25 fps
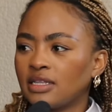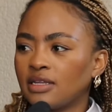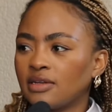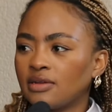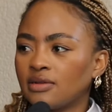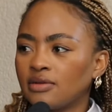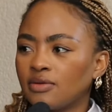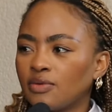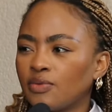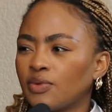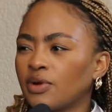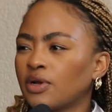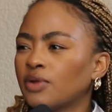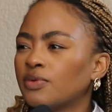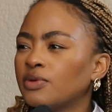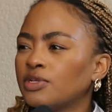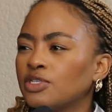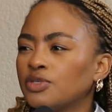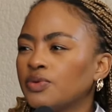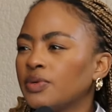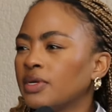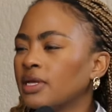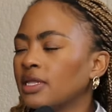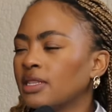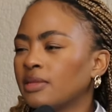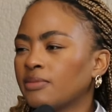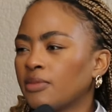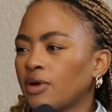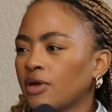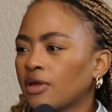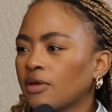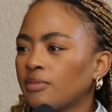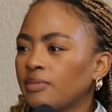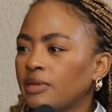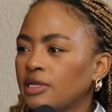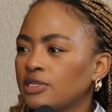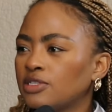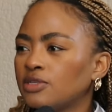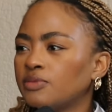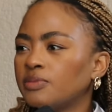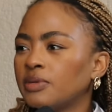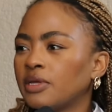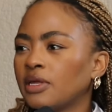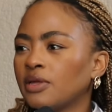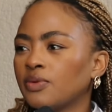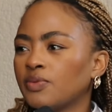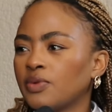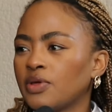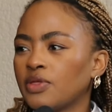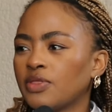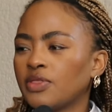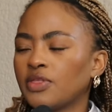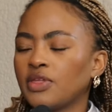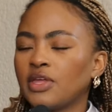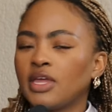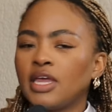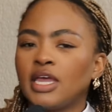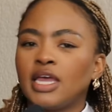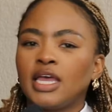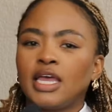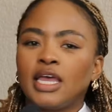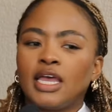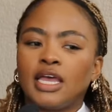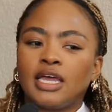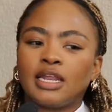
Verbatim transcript: then what are we doing in the marketplace mm, to begin mm, with? Mm.